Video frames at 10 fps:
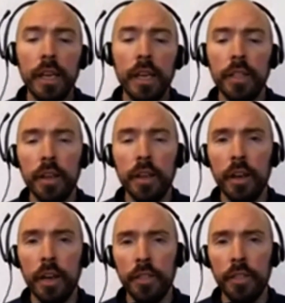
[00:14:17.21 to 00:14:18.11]

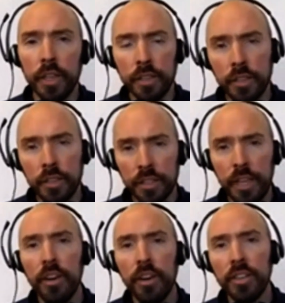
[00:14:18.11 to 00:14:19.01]
The
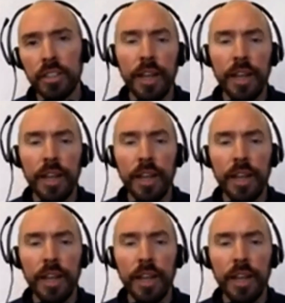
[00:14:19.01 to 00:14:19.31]
scarier side,